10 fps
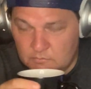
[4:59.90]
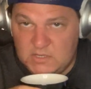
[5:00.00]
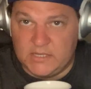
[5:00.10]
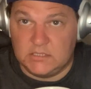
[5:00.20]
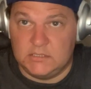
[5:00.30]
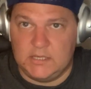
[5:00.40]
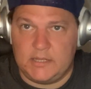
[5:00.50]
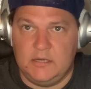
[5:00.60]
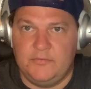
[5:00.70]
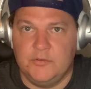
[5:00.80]
Takes a
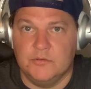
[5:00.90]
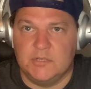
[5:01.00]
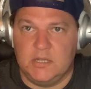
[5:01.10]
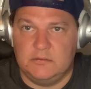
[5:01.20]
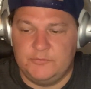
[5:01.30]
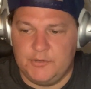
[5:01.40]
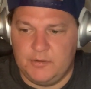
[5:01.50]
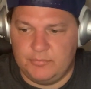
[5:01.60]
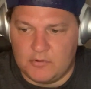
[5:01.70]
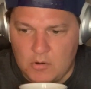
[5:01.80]
second if you use Active
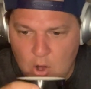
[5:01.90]
Trader Pro.